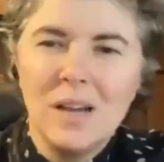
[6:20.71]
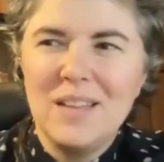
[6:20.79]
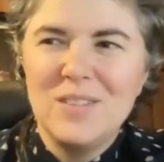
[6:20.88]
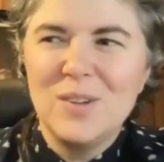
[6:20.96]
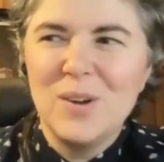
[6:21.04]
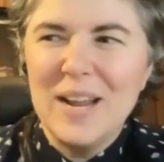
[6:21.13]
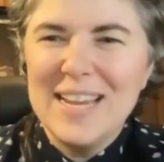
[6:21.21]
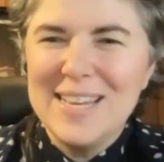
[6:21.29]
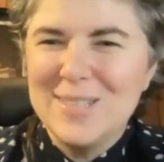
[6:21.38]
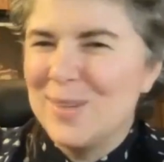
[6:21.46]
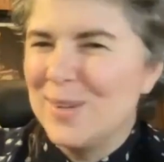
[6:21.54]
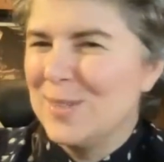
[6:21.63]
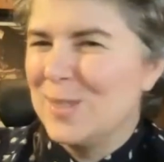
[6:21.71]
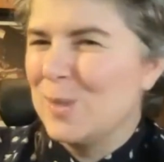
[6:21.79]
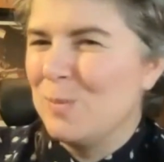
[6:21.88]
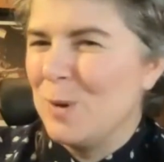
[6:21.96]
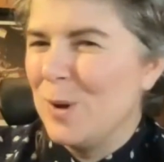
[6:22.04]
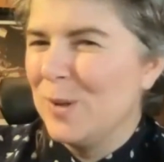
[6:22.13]
And so I guess on a
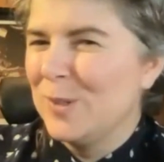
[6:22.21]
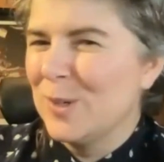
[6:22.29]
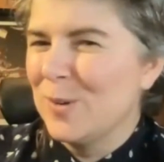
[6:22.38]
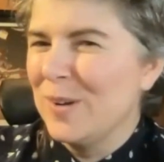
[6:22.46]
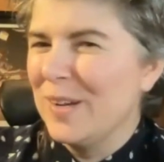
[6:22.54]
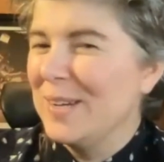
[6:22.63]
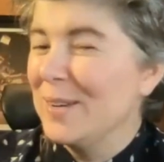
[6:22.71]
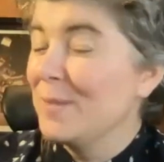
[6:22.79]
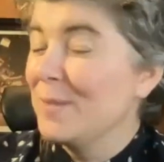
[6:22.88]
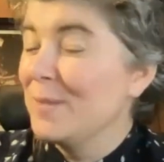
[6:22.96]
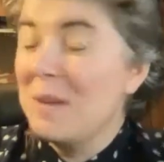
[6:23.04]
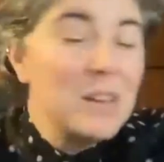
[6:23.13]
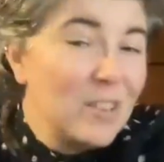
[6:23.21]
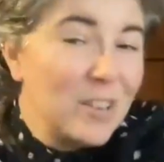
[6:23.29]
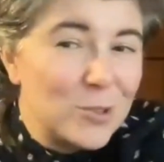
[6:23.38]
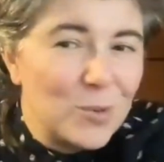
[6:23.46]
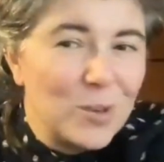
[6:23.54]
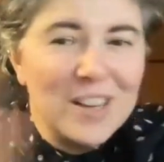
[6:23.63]
small degree, or maybe a
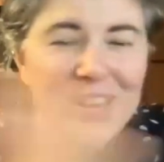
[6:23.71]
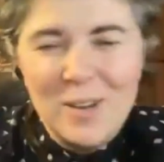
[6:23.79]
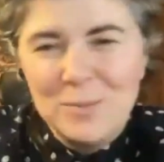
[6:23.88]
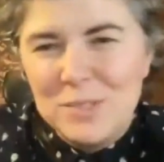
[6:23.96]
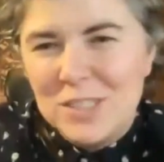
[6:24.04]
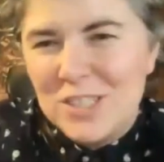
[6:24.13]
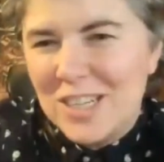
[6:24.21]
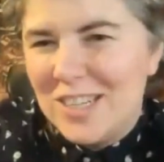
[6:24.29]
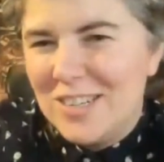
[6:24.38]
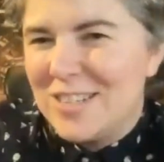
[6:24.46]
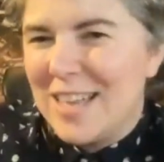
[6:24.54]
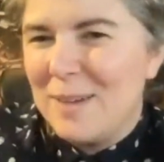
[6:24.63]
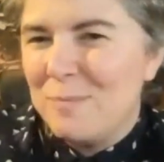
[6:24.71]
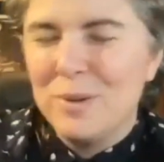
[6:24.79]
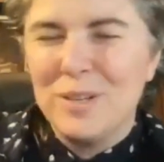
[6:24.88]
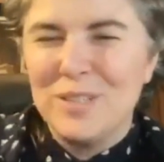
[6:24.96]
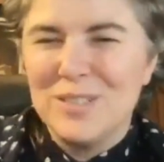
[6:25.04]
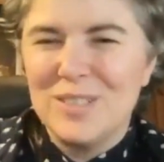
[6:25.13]
large one, I hope to change that
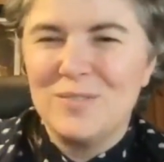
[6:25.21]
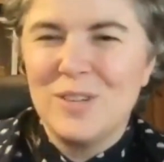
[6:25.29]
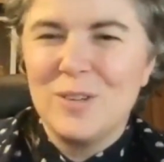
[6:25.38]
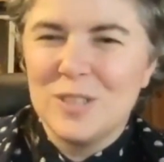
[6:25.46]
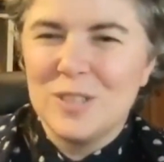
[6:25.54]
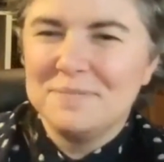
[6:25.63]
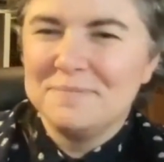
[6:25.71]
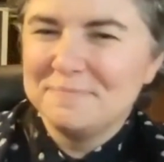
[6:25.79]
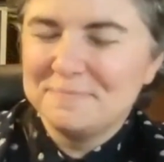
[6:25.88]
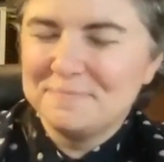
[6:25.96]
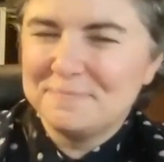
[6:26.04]
preconceived notion.